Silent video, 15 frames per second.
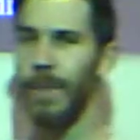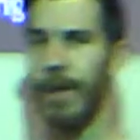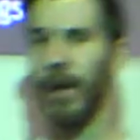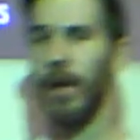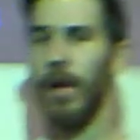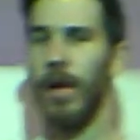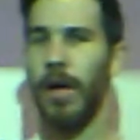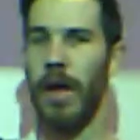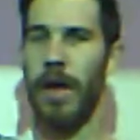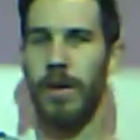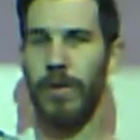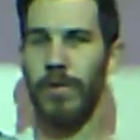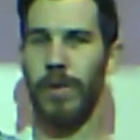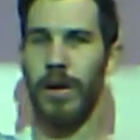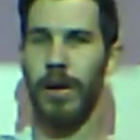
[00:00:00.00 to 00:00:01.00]
it
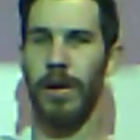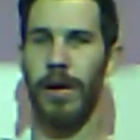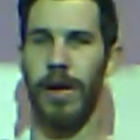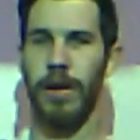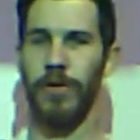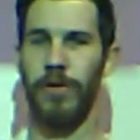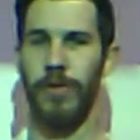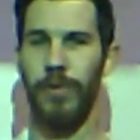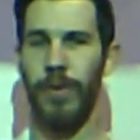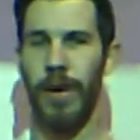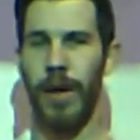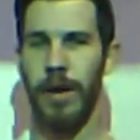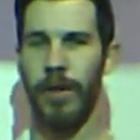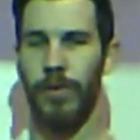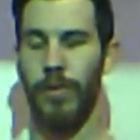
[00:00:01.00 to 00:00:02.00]
heading 1, heading 2,
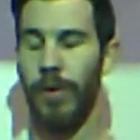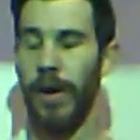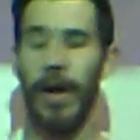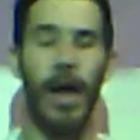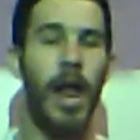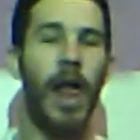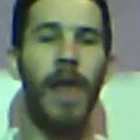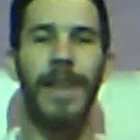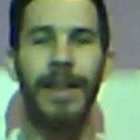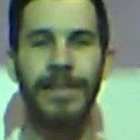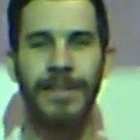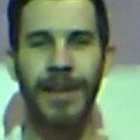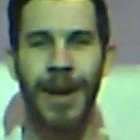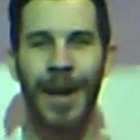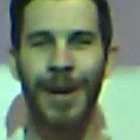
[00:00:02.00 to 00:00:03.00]
heading 3. That's
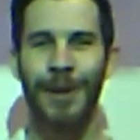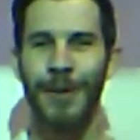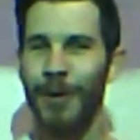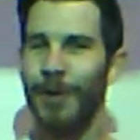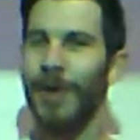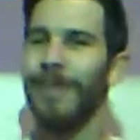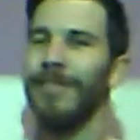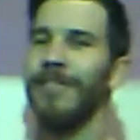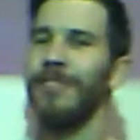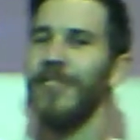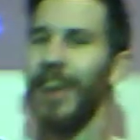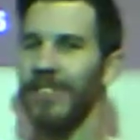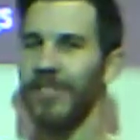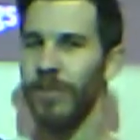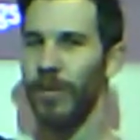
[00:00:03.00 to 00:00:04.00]
not how you do it. You have to
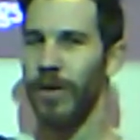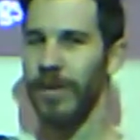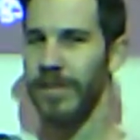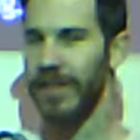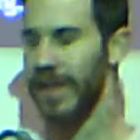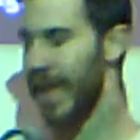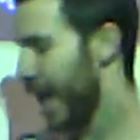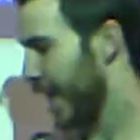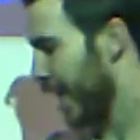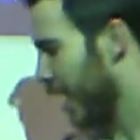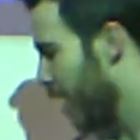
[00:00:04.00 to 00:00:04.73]
change the words to the heading.